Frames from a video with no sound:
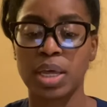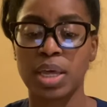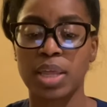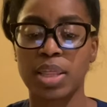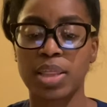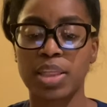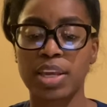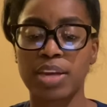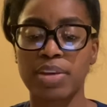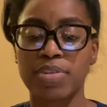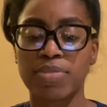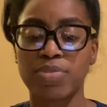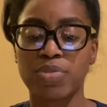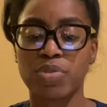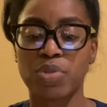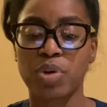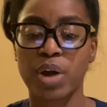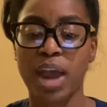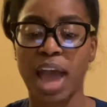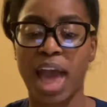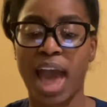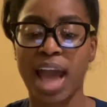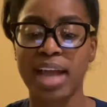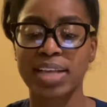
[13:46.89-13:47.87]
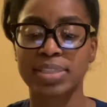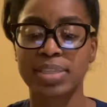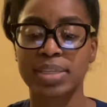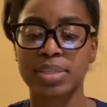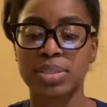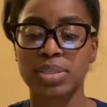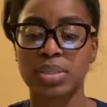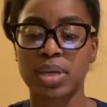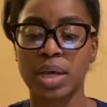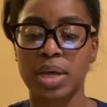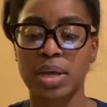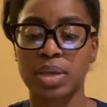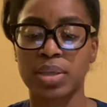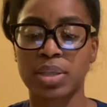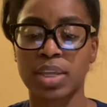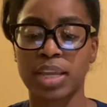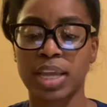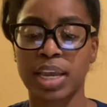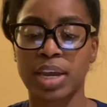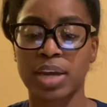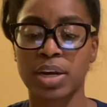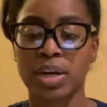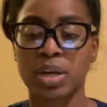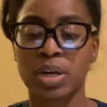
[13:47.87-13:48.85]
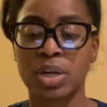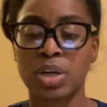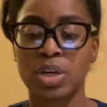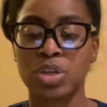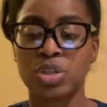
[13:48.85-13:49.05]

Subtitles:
Therefore, access to healthcare